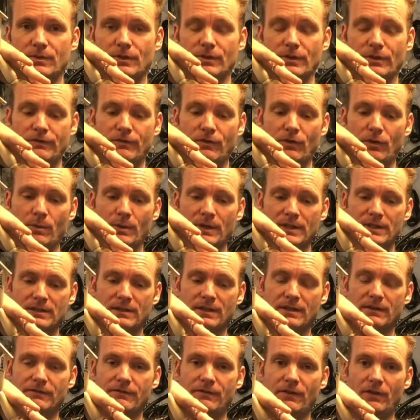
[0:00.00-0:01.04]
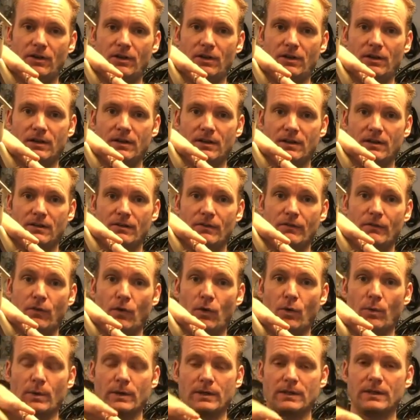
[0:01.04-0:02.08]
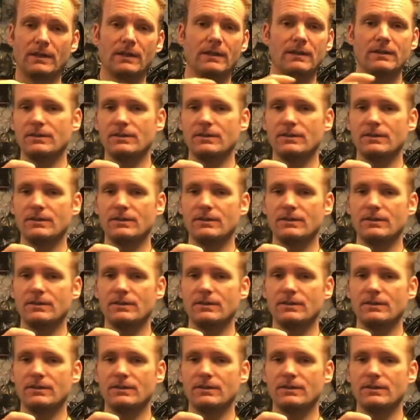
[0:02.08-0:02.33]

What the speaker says: look forward, it's going to fall forward.